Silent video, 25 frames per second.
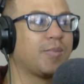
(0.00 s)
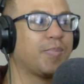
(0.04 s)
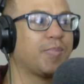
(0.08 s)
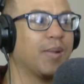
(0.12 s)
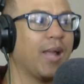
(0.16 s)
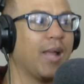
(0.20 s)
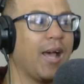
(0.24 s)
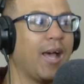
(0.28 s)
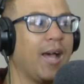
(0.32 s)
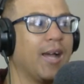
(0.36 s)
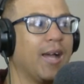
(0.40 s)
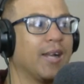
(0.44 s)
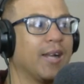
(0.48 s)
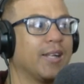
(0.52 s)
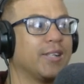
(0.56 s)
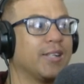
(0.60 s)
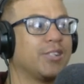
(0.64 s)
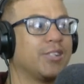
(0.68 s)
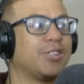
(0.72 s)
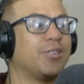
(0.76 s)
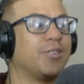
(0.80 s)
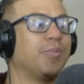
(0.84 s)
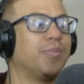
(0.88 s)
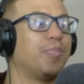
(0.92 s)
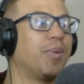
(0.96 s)
plan,
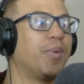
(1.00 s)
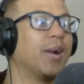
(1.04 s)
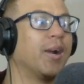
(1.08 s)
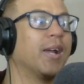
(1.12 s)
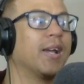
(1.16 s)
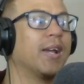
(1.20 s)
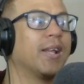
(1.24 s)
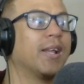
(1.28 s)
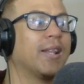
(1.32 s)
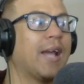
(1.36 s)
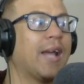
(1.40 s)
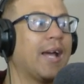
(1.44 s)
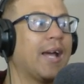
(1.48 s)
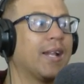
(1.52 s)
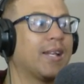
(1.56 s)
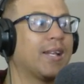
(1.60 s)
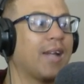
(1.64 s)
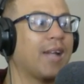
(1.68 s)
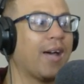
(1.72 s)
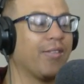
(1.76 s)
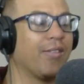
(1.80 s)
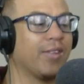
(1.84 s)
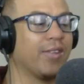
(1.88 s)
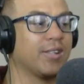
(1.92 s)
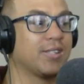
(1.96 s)
is to bring that
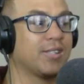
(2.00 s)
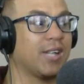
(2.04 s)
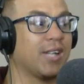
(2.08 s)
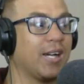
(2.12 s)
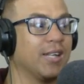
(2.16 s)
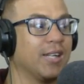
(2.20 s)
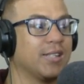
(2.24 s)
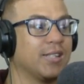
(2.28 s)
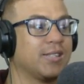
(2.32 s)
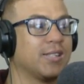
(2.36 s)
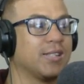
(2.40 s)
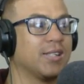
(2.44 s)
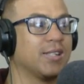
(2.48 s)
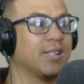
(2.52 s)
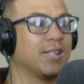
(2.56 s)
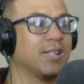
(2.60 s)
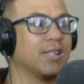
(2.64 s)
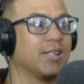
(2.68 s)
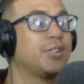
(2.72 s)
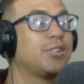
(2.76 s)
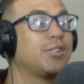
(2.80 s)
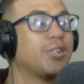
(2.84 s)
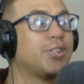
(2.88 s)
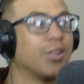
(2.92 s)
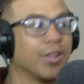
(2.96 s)
other
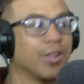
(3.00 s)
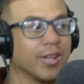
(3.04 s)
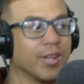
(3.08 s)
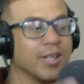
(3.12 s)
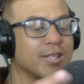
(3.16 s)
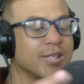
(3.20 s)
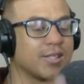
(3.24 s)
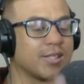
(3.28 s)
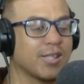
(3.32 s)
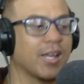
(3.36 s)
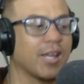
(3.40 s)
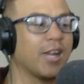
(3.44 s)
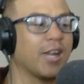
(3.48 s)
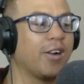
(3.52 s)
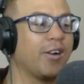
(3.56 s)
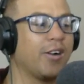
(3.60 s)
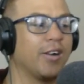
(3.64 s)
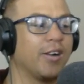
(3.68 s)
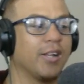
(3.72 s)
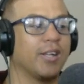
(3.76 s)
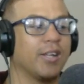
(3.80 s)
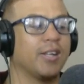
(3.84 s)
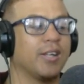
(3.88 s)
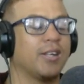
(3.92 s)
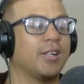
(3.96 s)
Titan to this
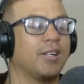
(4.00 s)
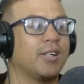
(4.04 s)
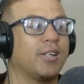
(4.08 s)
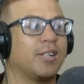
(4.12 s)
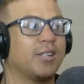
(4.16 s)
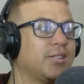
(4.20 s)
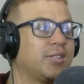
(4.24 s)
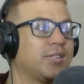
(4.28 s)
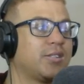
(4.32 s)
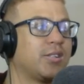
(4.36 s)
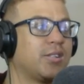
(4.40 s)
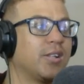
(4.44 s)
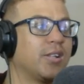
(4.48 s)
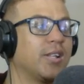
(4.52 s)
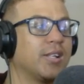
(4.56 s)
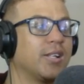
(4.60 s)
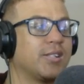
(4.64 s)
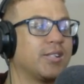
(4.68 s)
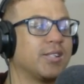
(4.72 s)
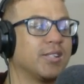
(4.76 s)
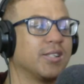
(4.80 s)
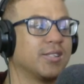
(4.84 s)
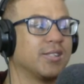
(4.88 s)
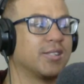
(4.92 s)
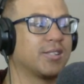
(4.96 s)
area. So
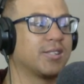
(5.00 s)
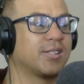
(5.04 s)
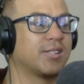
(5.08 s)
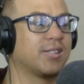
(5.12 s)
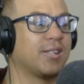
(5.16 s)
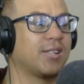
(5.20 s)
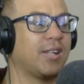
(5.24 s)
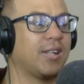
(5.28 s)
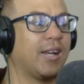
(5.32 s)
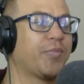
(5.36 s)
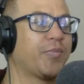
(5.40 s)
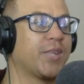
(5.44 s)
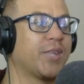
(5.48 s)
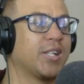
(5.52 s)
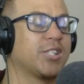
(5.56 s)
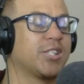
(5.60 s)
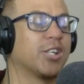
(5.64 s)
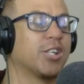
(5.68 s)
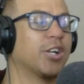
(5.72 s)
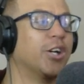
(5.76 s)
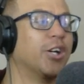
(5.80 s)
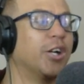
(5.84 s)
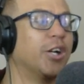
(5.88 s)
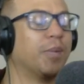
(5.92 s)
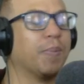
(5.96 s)
this is like, it's a
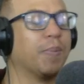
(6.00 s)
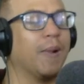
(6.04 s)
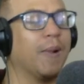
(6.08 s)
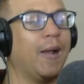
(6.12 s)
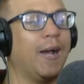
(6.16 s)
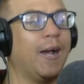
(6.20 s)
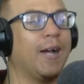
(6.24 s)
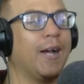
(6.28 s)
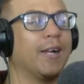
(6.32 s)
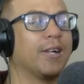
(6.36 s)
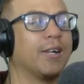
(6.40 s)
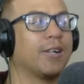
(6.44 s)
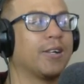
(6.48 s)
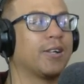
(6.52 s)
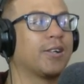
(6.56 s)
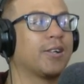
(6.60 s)
good plan.